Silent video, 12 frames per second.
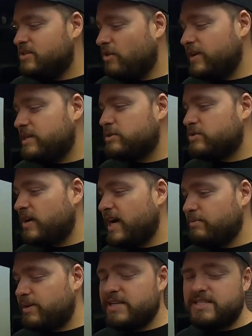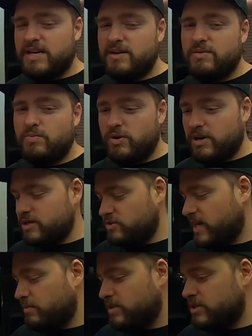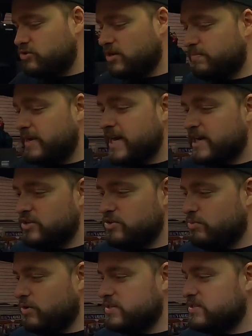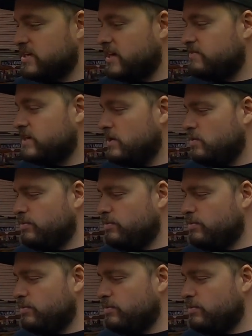Don't forget to subscribe. Like I said, we're gonna try to bring the truck back and do more stuff.